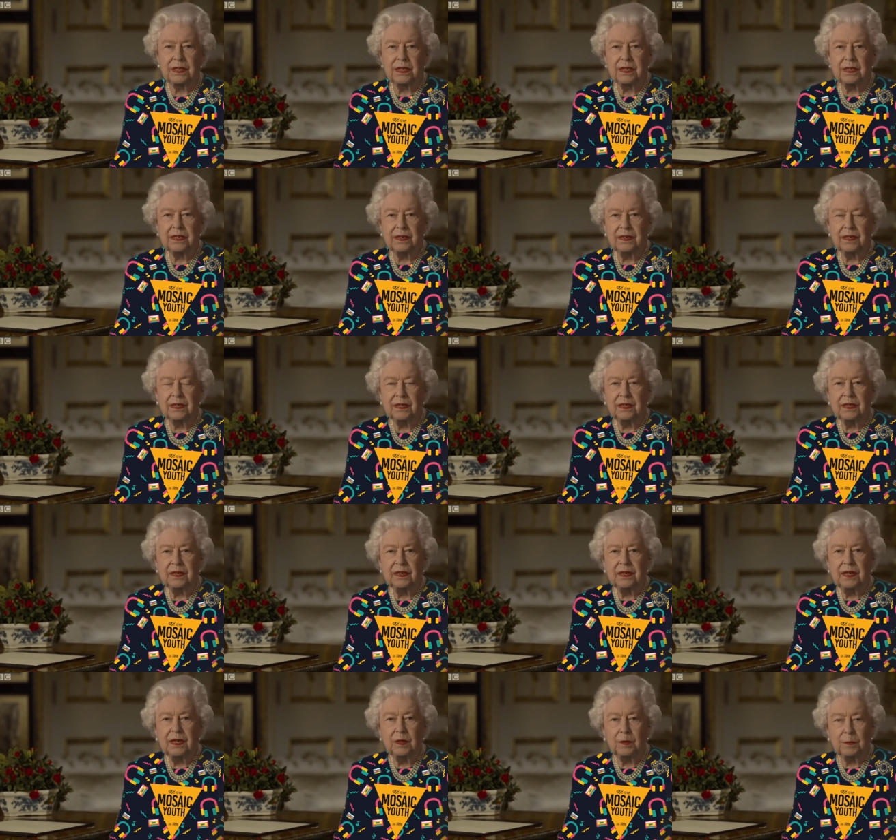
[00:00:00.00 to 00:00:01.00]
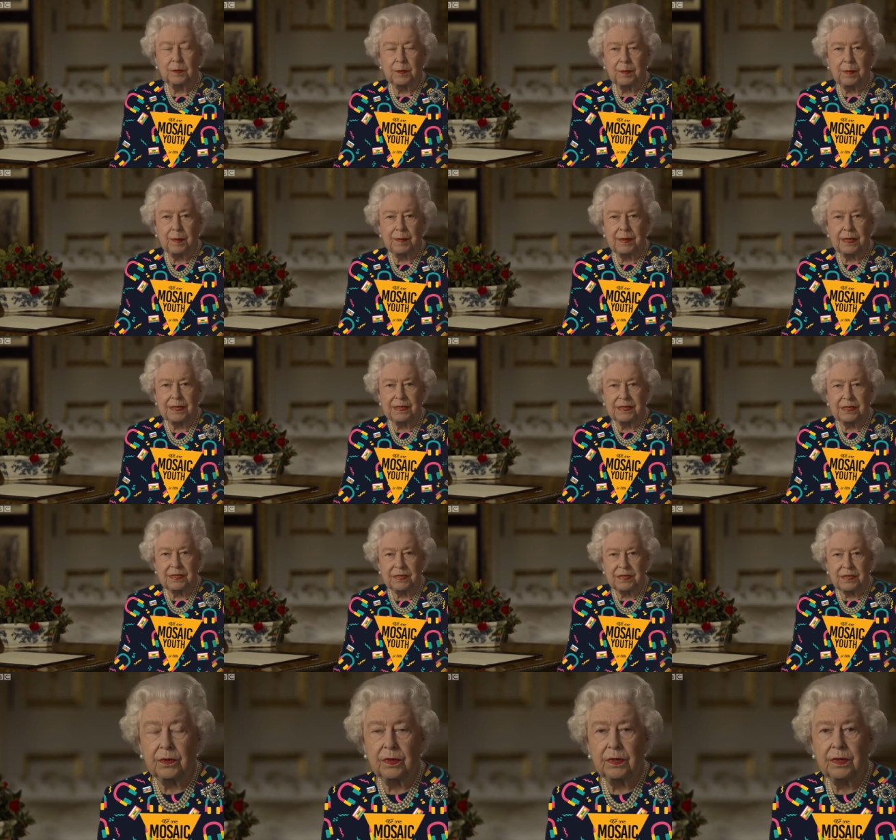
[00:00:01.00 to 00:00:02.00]
and to let all of you
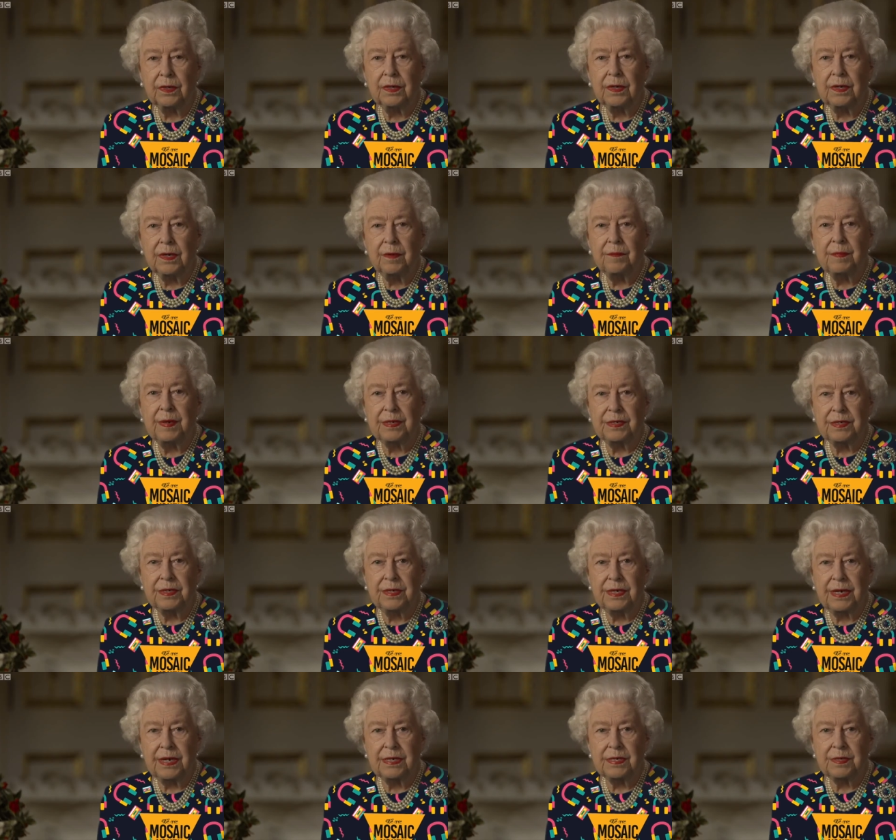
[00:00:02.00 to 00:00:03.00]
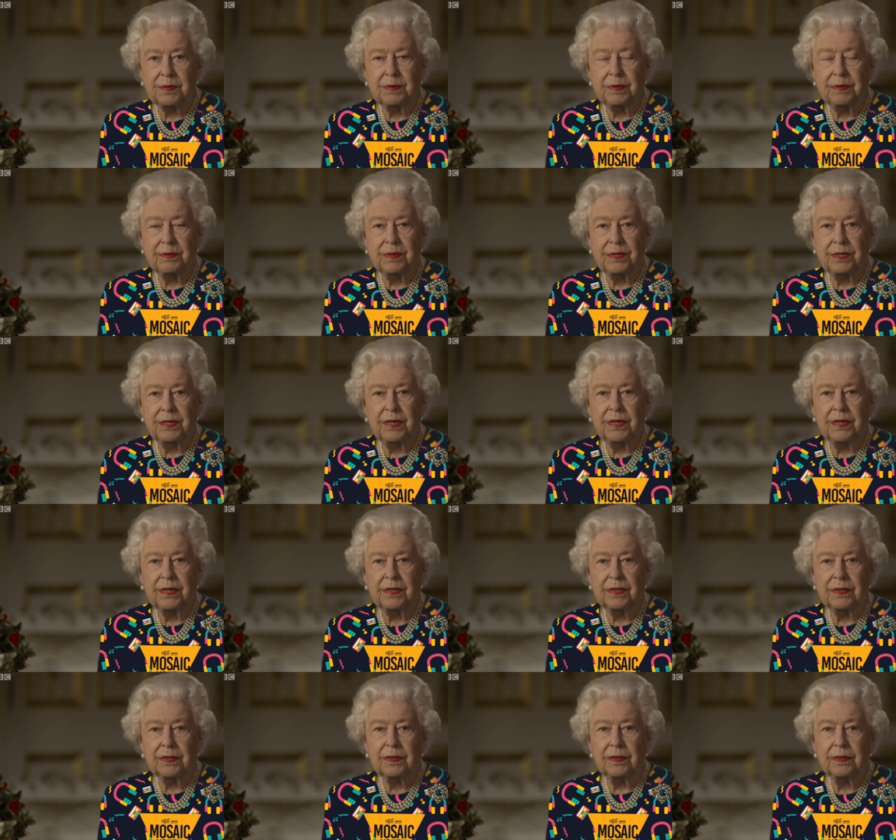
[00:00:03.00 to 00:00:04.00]
know that we love you.
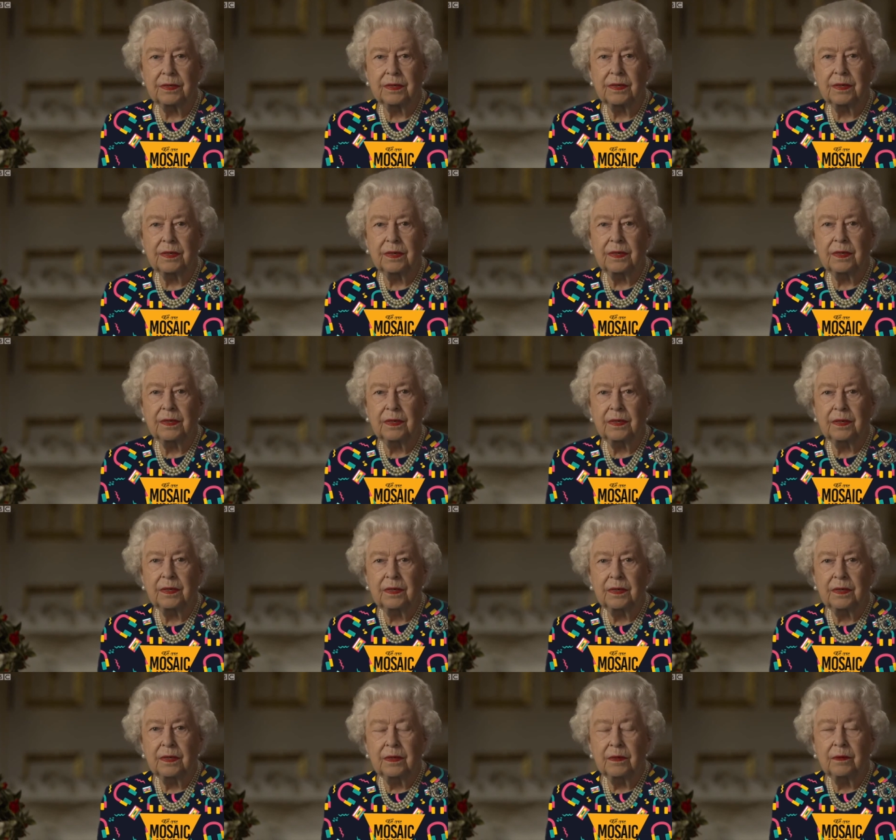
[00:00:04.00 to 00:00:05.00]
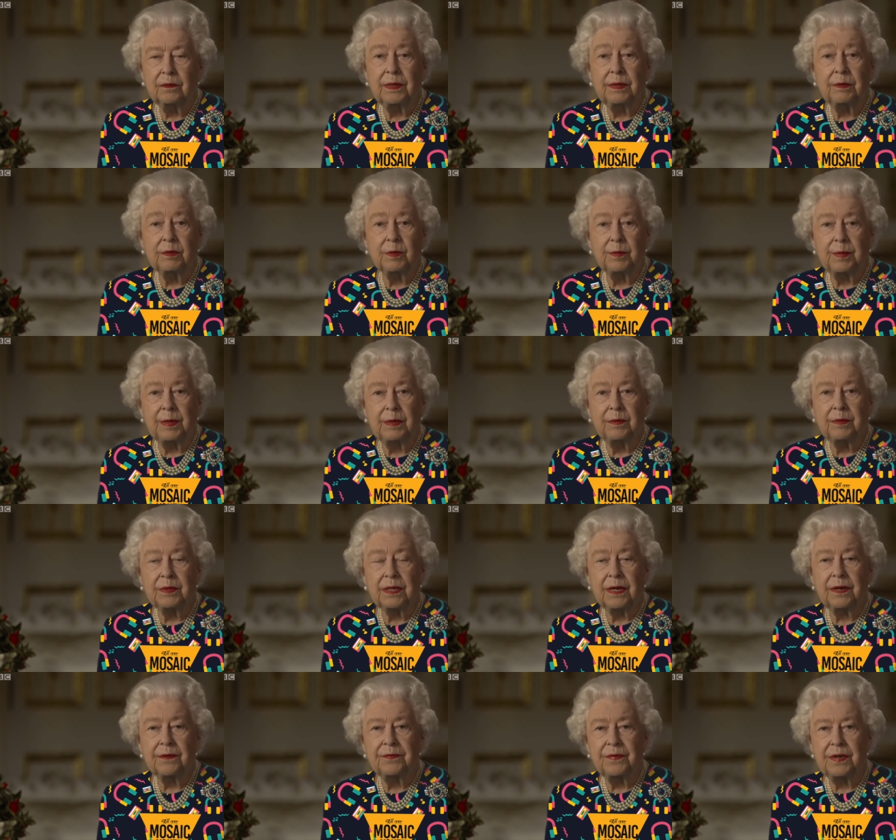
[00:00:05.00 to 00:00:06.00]
We are praying for you.
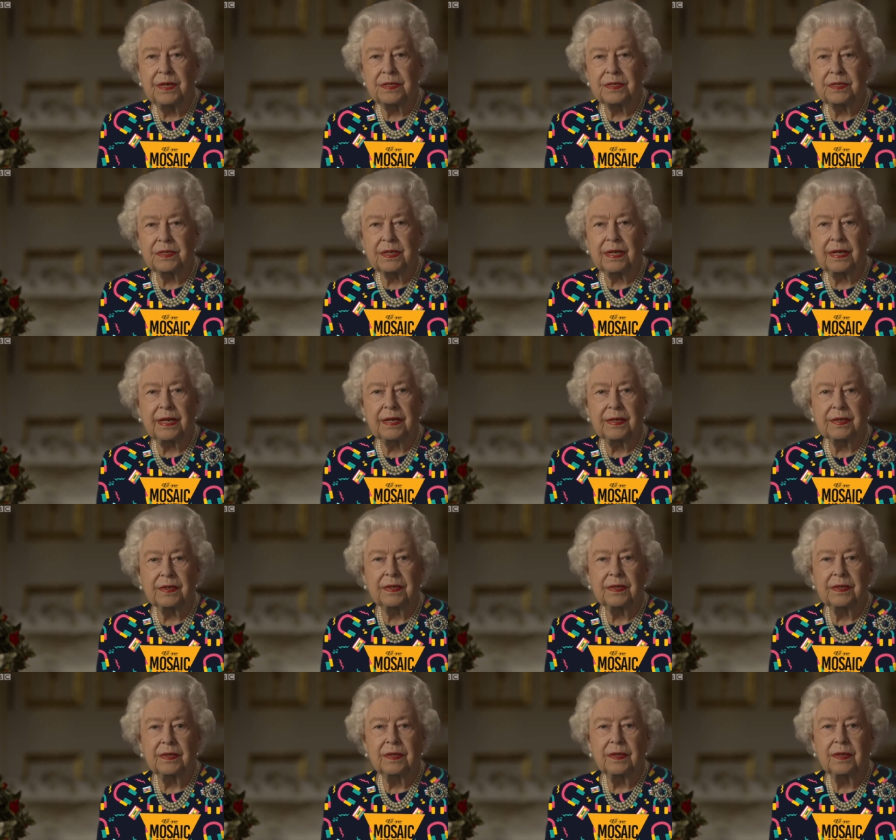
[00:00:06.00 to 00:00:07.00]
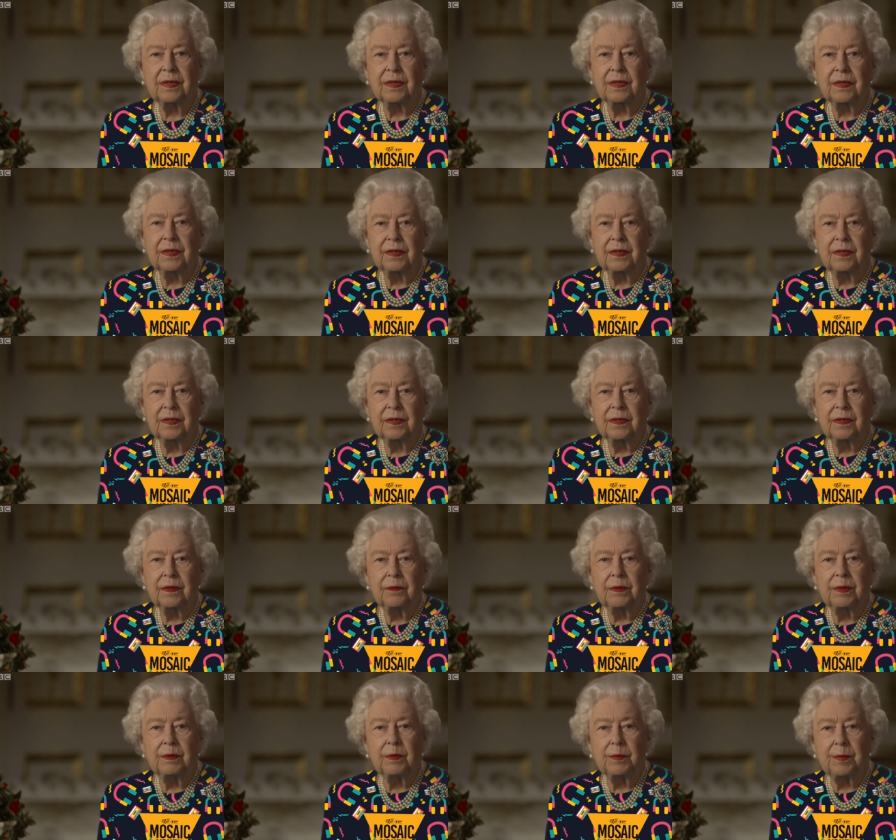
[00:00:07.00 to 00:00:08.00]
And listen to what he tells you.
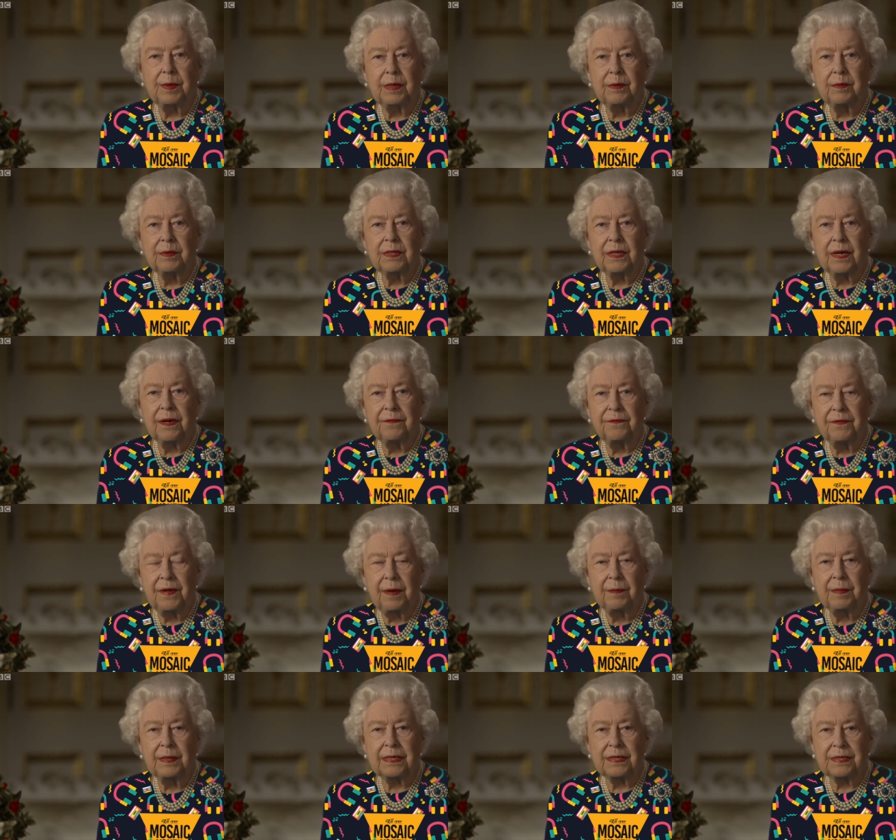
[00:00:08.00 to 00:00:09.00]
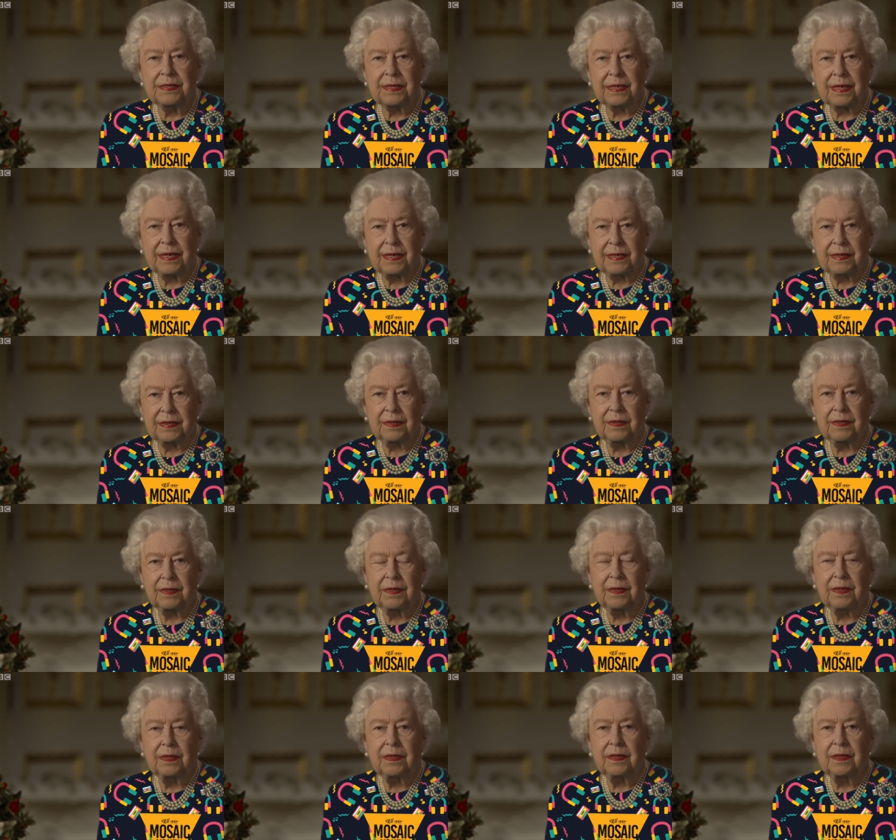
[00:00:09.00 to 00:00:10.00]
Stay in your Bible and your
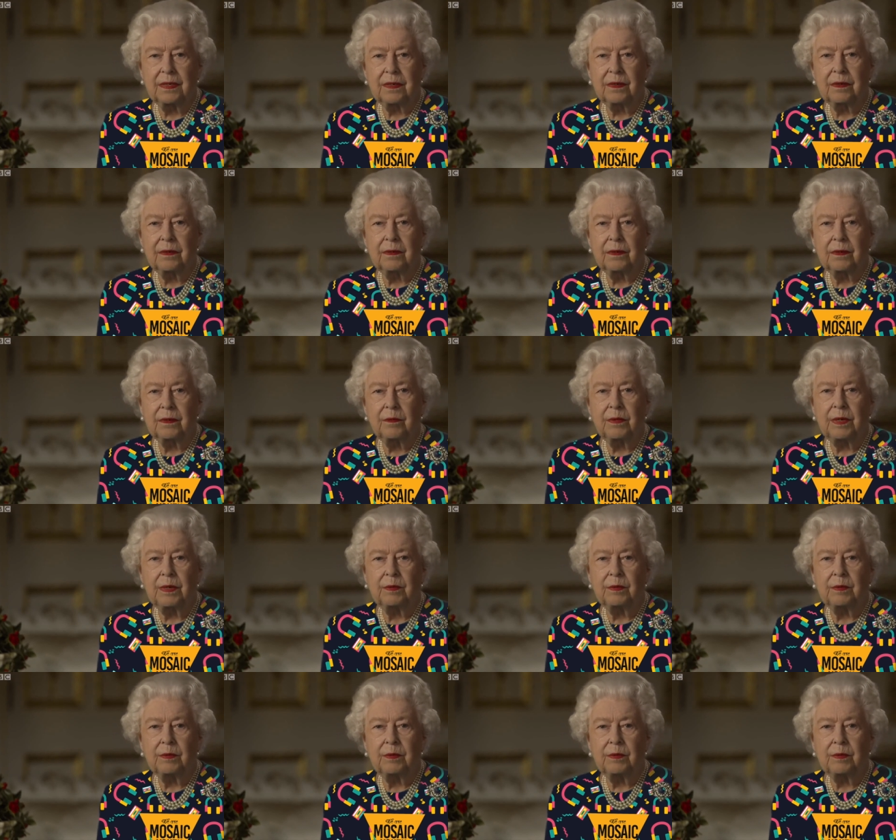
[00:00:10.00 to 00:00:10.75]
word and reading.